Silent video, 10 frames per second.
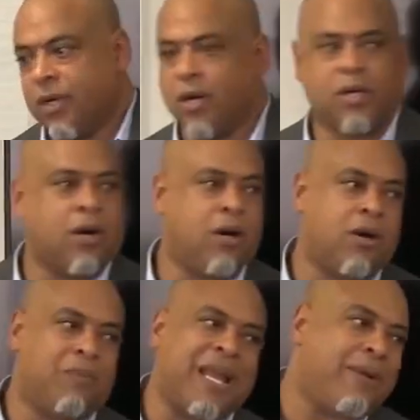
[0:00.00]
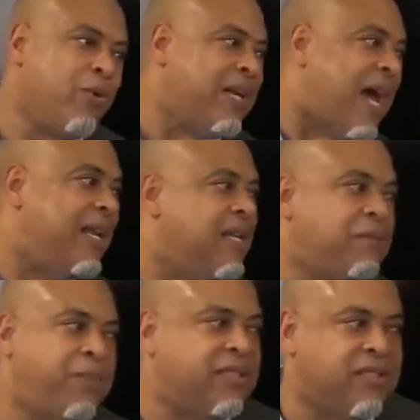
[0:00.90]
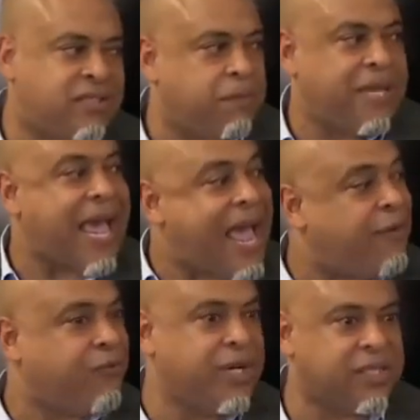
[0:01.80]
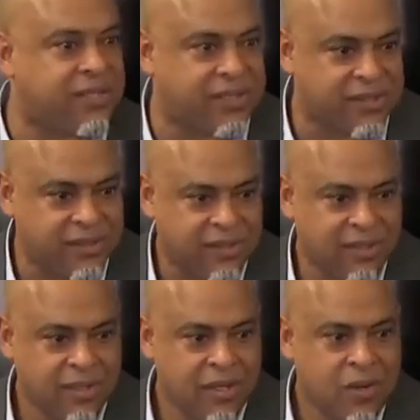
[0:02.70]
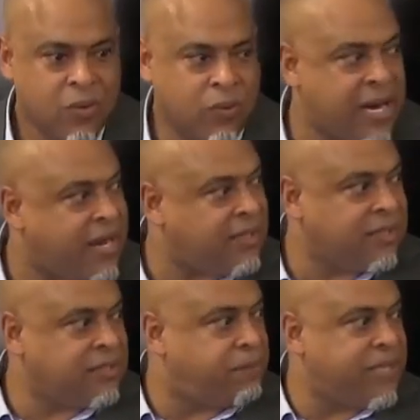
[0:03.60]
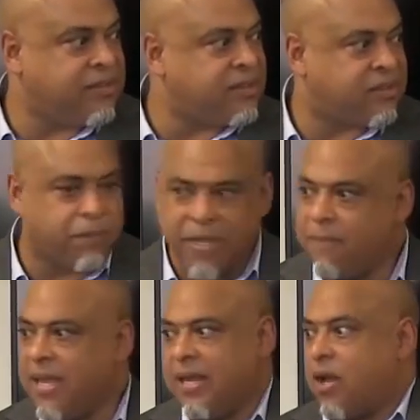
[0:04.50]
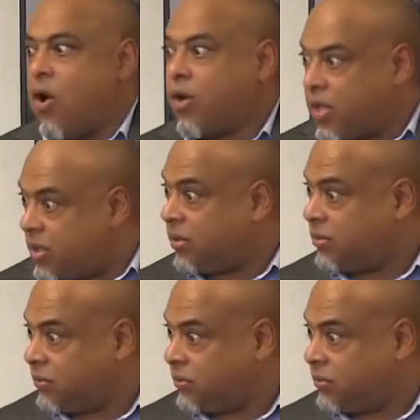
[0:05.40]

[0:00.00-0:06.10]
or go home. Like, we're not in this business to be average. We're not in this business to be mediocre.